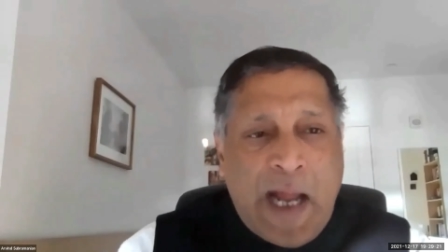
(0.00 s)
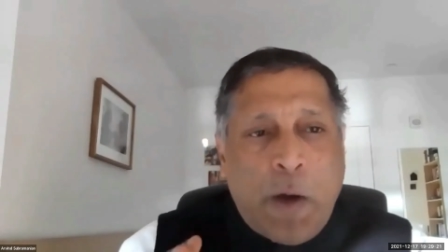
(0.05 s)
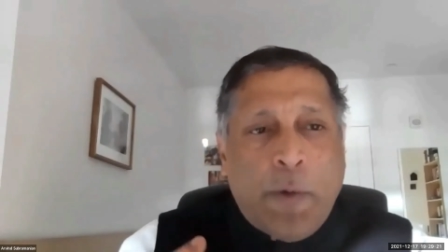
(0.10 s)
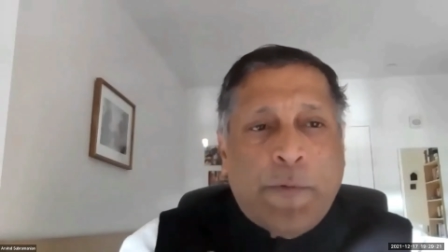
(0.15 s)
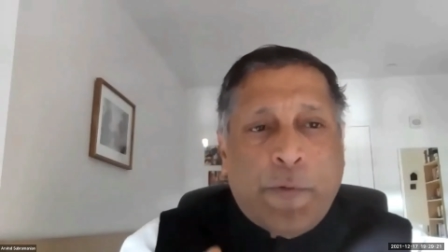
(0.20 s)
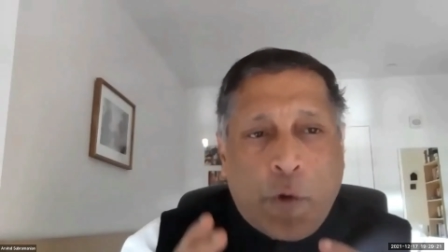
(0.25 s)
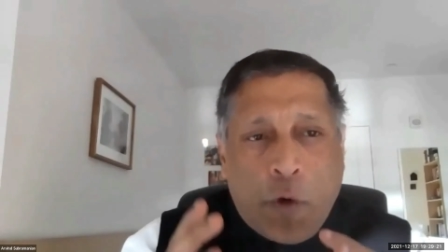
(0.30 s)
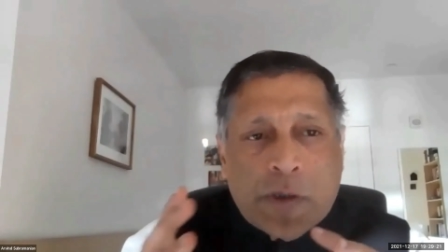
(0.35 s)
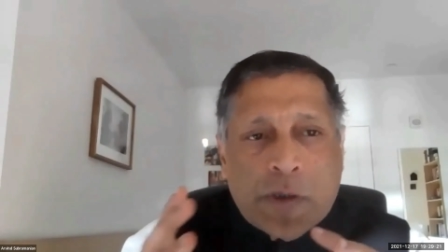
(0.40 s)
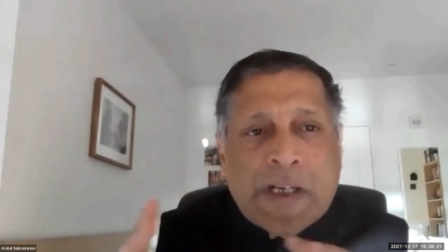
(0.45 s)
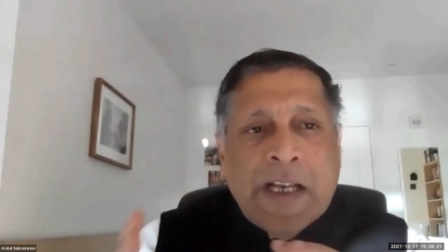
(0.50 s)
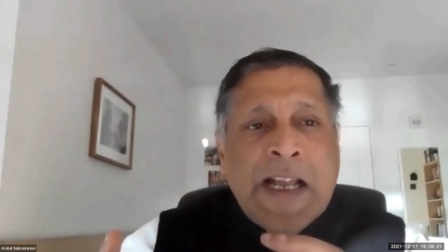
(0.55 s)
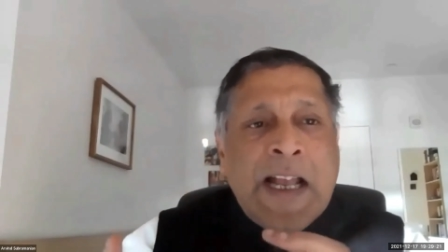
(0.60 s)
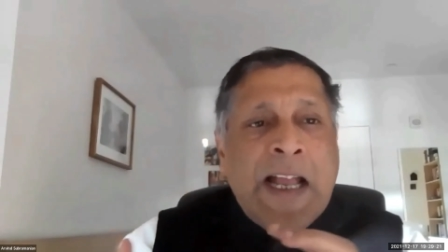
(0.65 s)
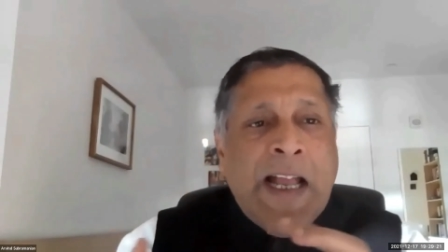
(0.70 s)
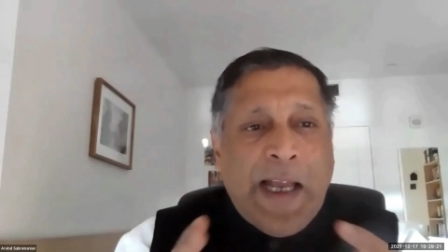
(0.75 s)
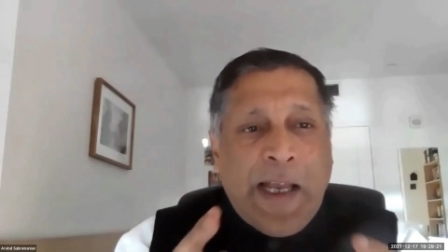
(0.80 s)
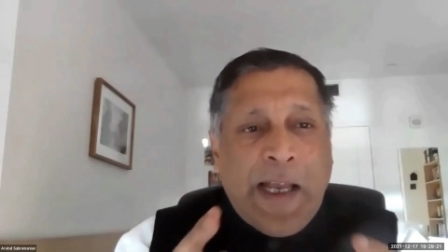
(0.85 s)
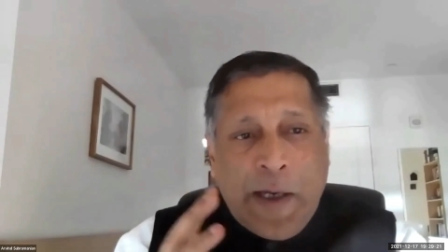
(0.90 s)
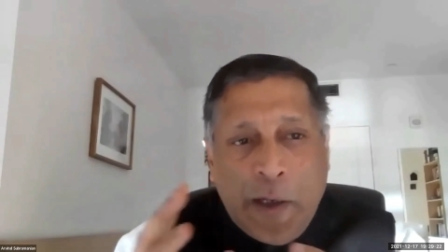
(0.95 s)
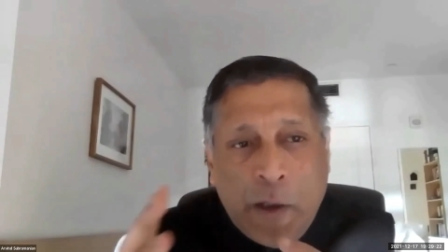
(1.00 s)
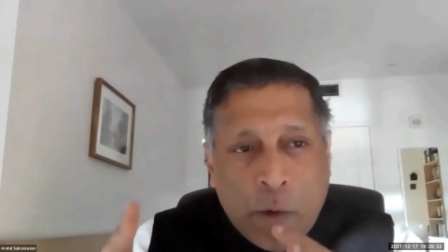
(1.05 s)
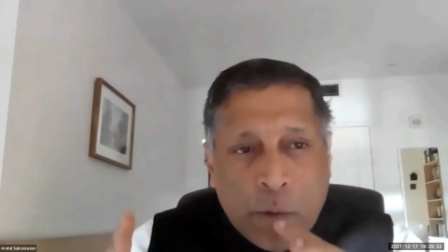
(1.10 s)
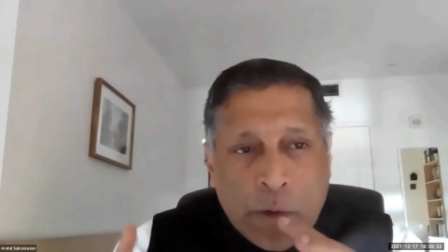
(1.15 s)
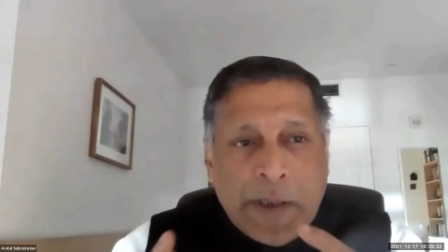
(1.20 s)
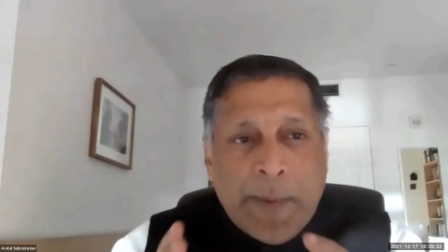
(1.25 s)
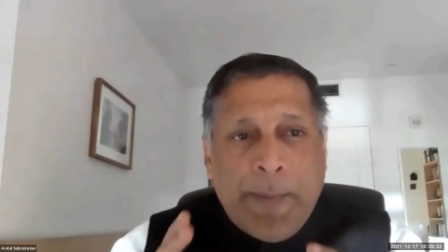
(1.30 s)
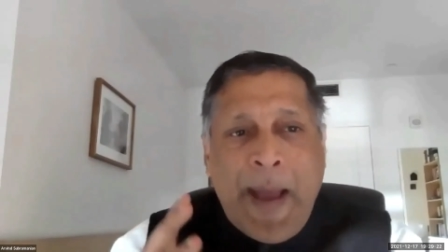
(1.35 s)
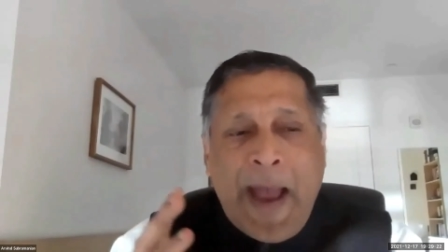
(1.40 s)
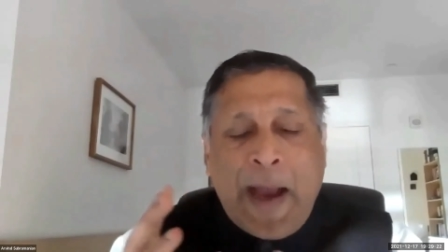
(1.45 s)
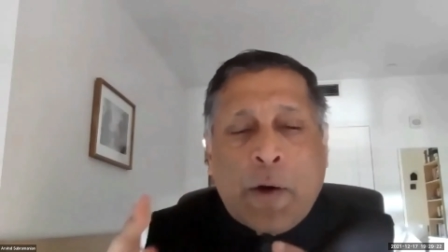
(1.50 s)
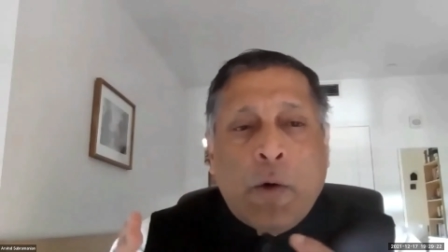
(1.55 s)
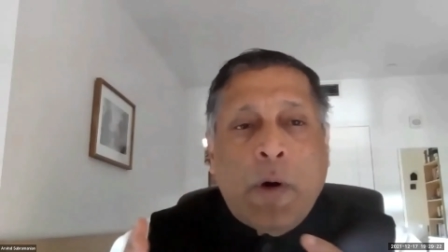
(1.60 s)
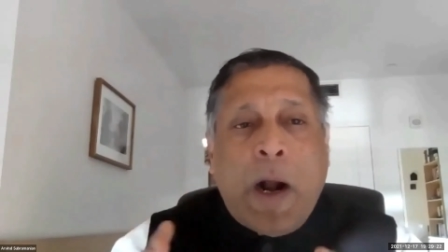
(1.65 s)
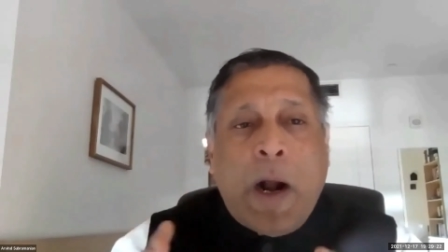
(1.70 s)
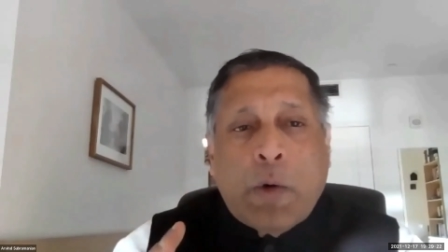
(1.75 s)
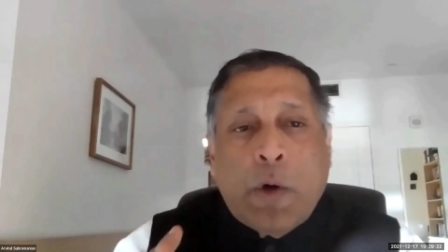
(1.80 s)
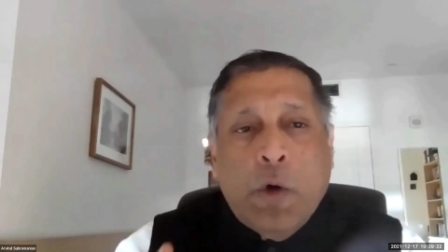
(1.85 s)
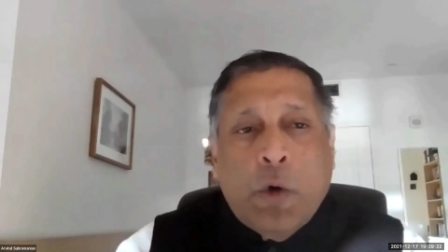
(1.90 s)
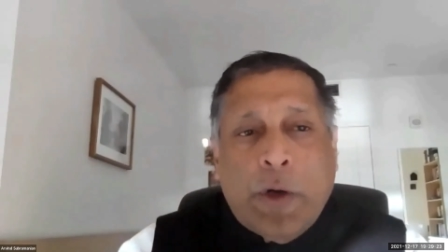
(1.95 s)
Now, of course, the macro
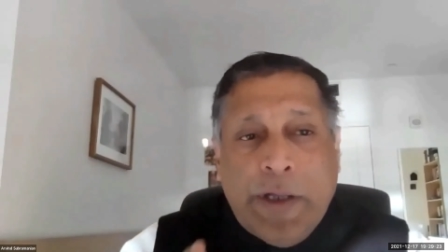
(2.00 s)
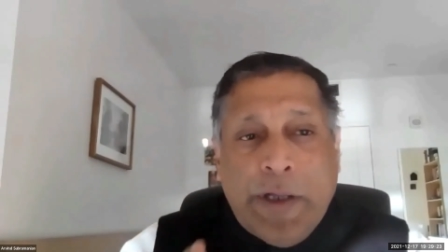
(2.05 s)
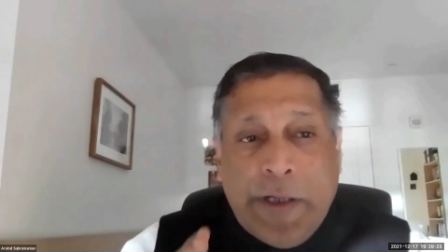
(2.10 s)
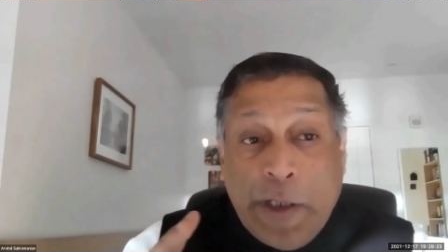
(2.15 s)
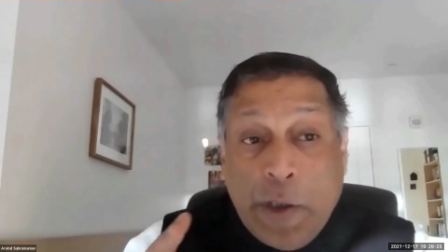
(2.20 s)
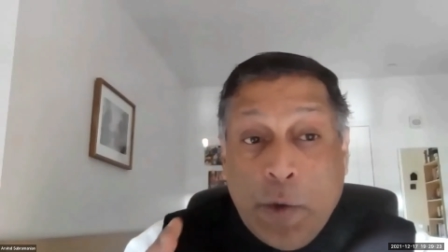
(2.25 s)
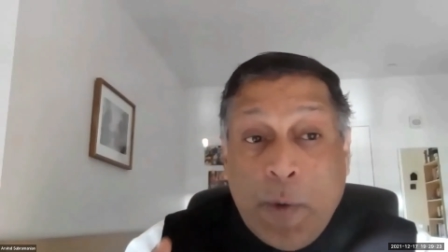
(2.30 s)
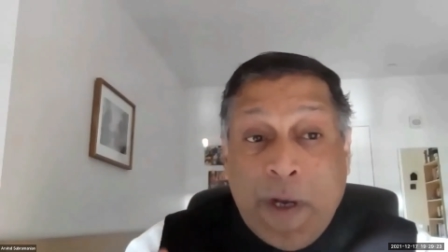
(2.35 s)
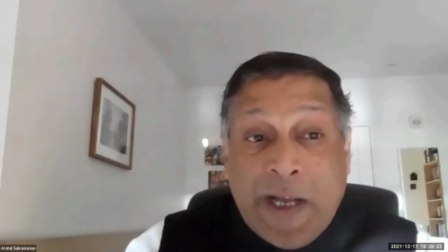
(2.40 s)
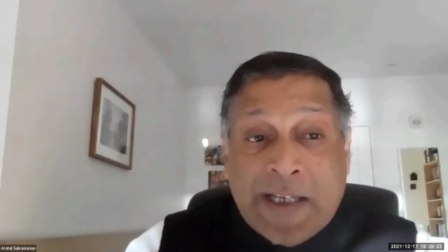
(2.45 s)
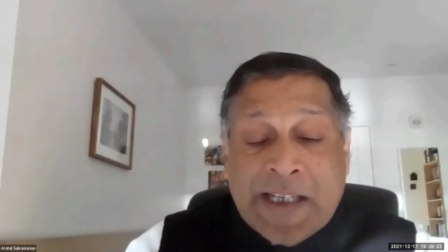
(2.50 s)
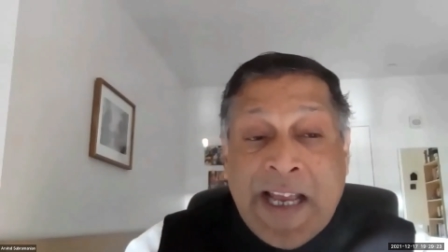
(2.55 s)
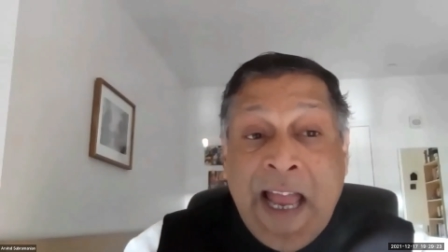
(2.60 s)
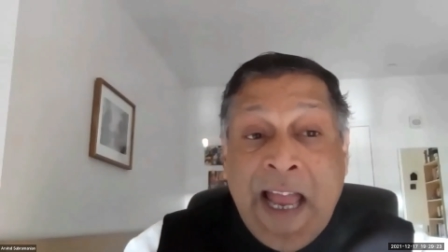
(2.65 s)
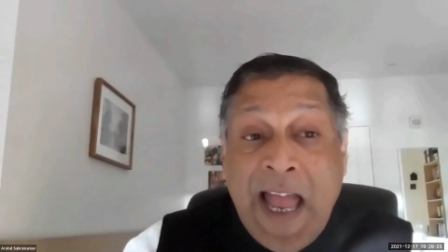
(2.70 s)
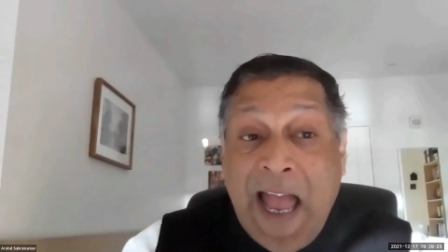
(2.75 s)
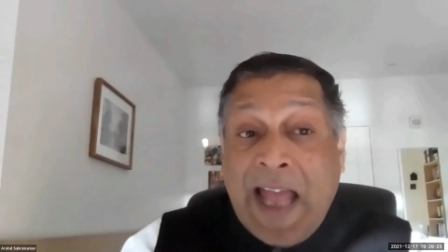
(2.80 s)
outlook in the US